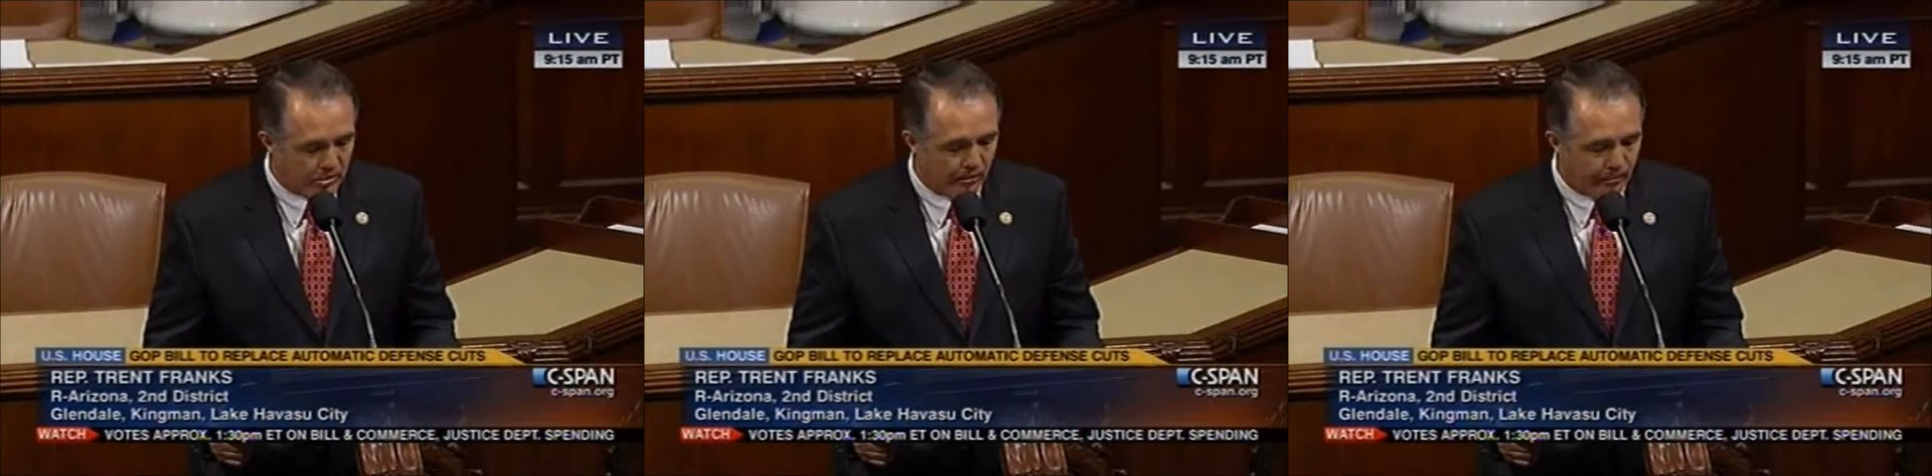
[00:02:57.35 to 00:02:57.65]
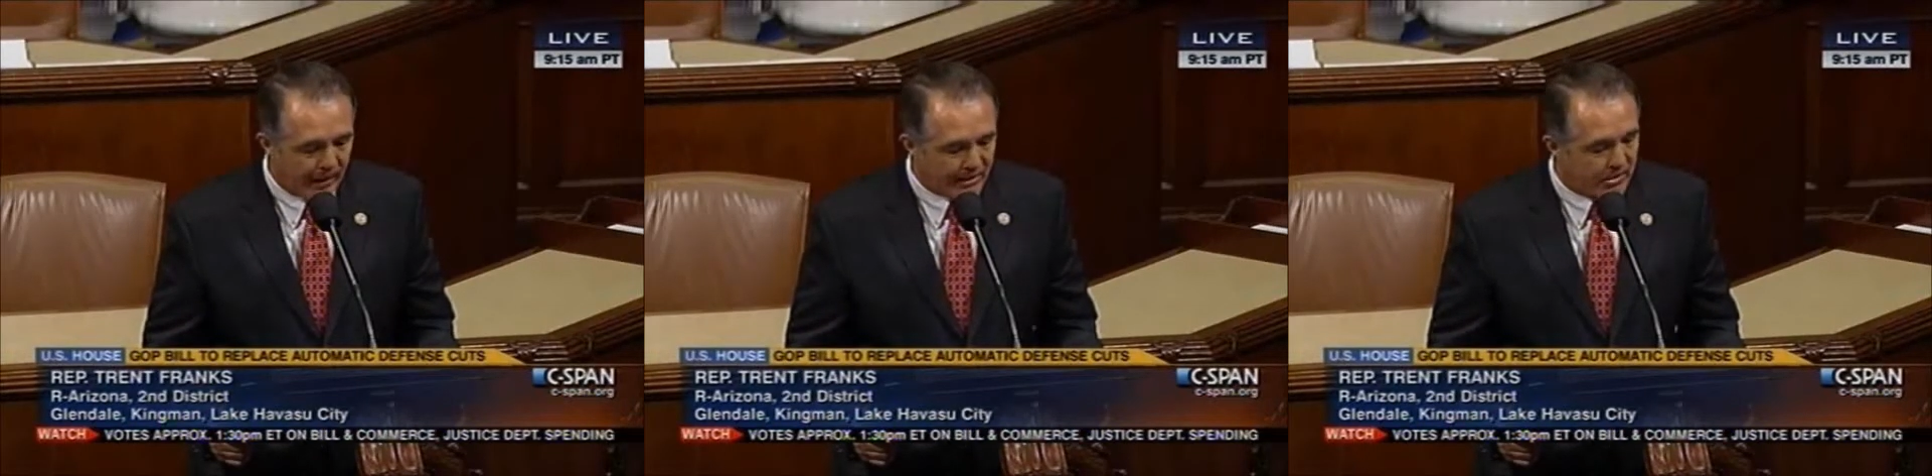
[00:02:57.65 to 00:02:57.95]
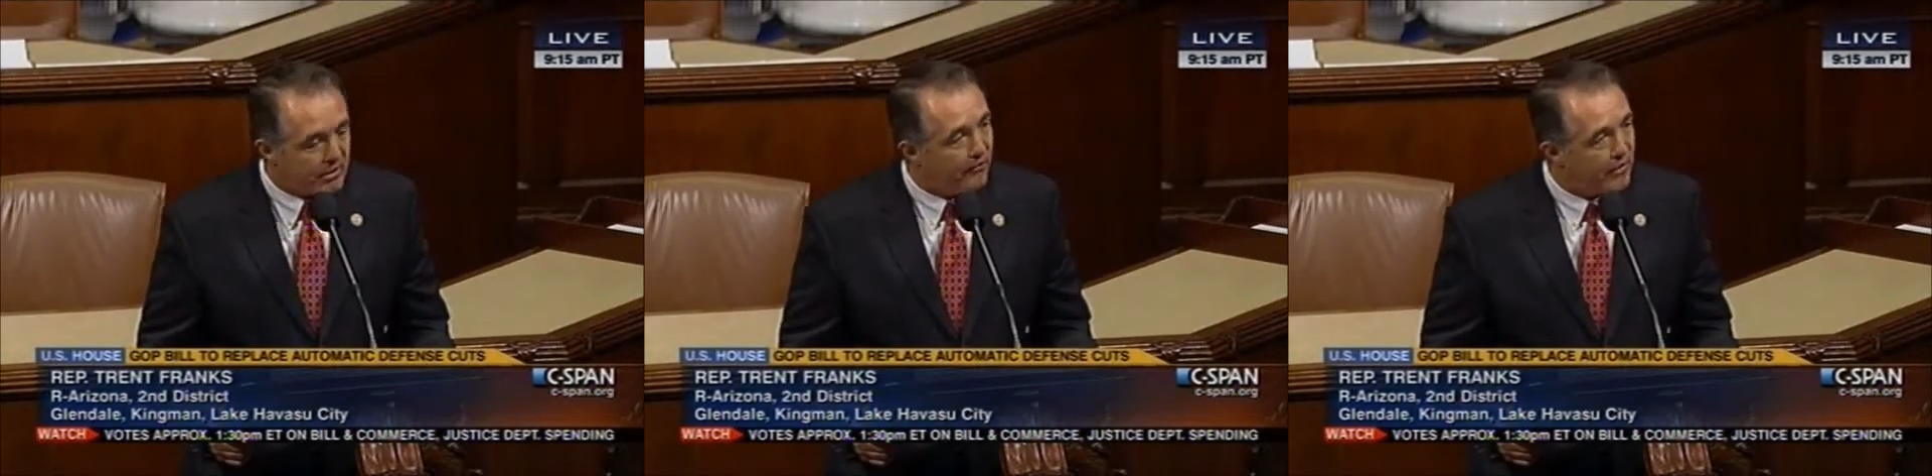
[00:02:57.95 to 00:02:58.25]
to
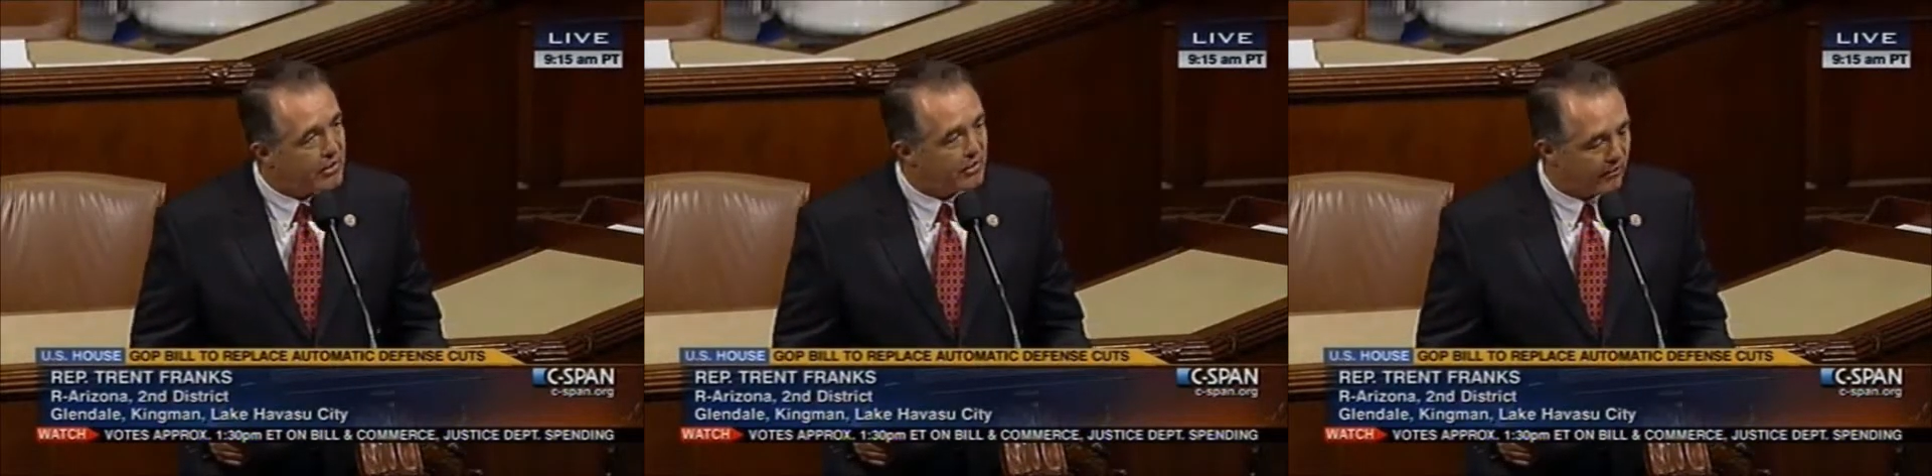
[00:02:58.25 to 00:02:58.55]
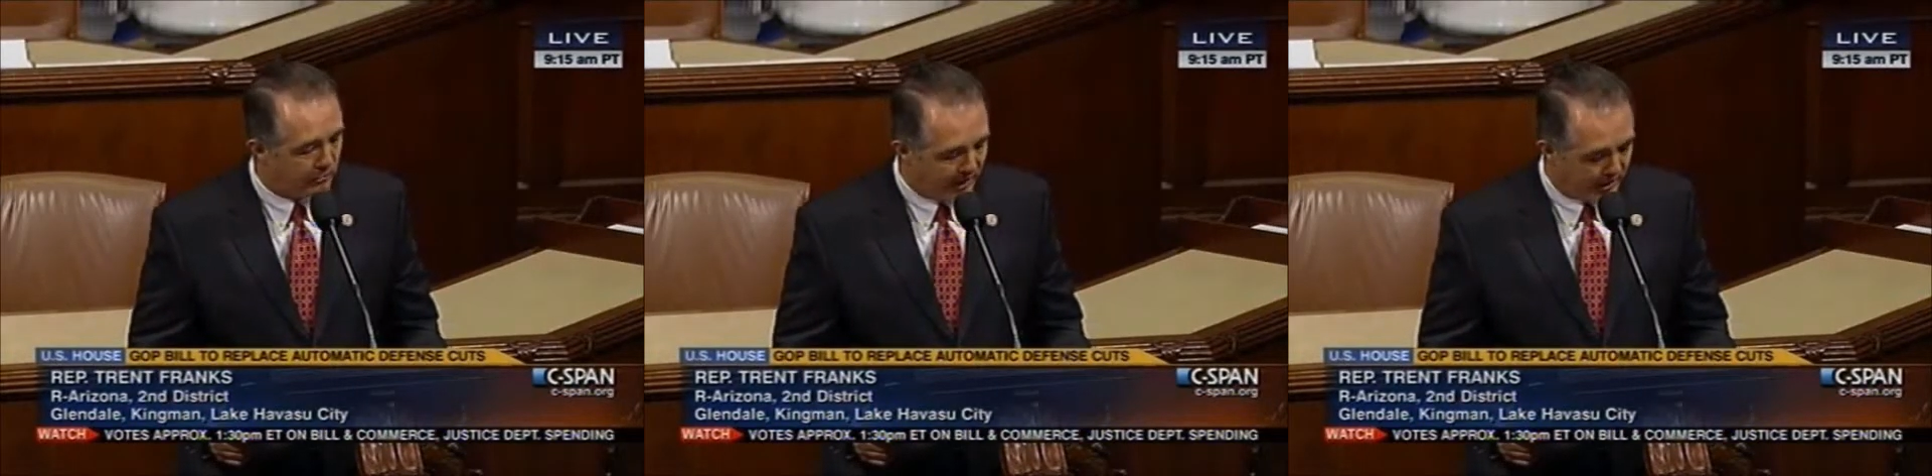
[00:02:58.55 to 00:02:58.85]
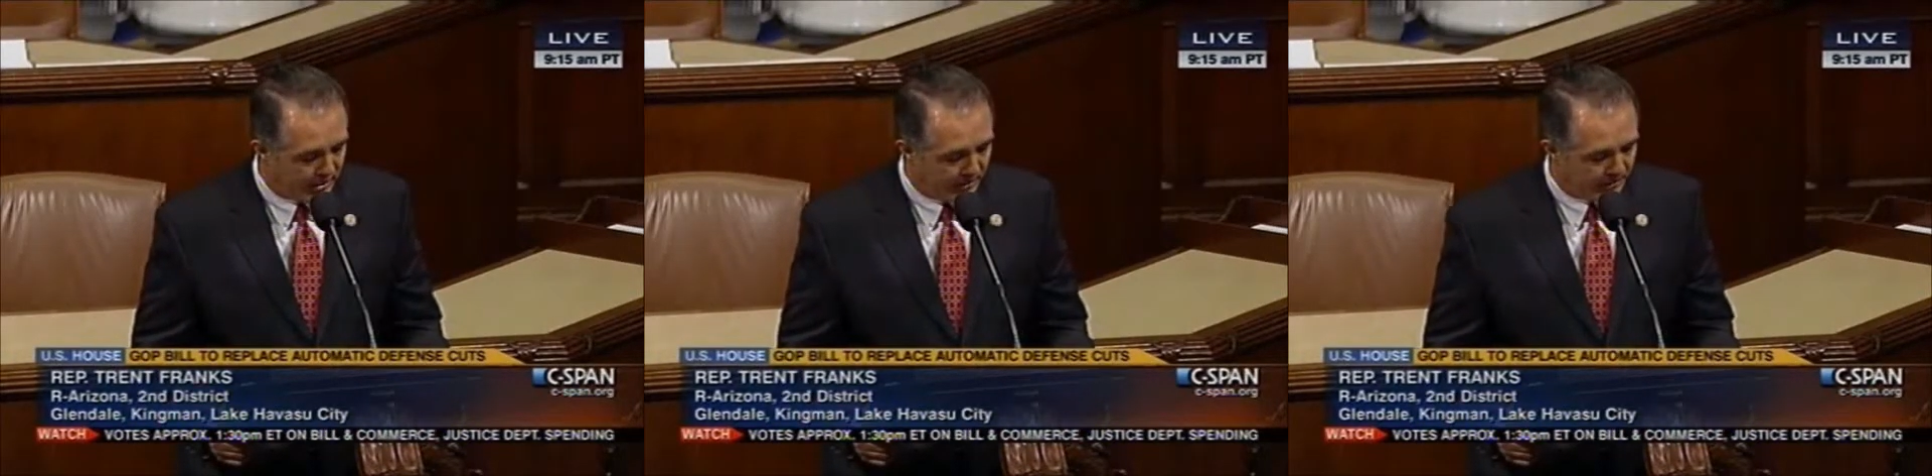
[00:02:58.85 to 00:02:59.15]
practice defensive
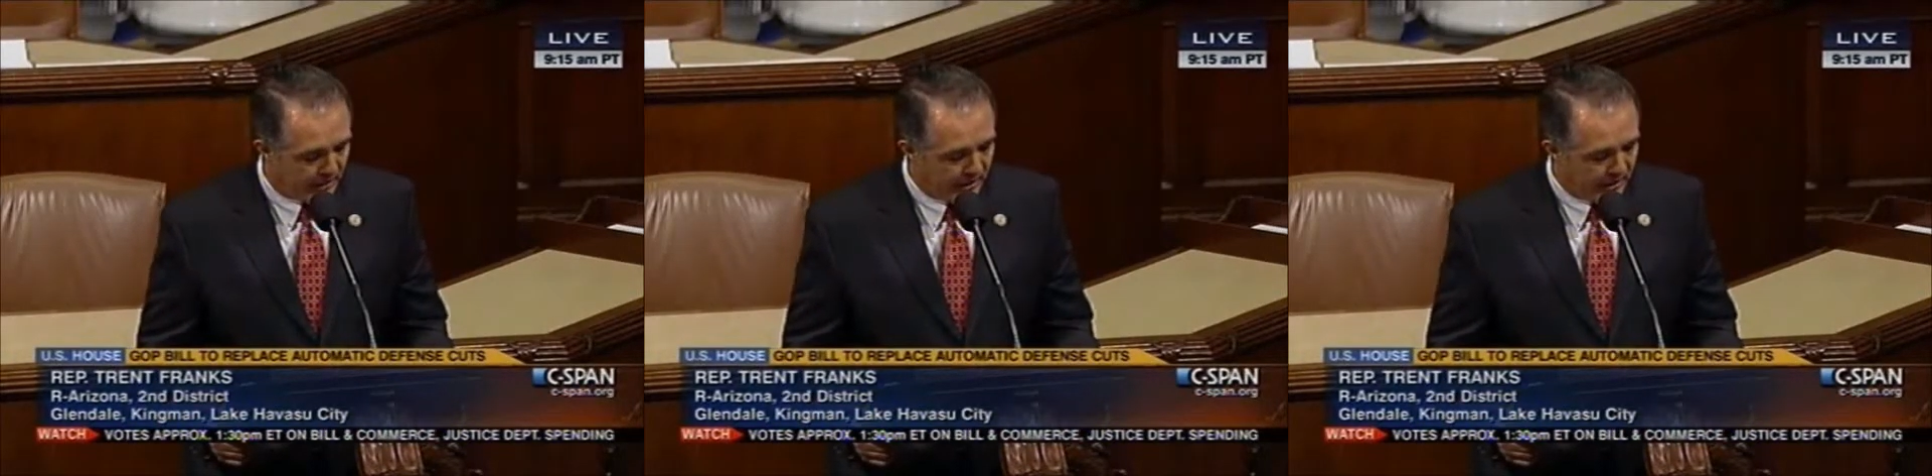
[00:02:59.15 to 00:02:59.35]
medicine.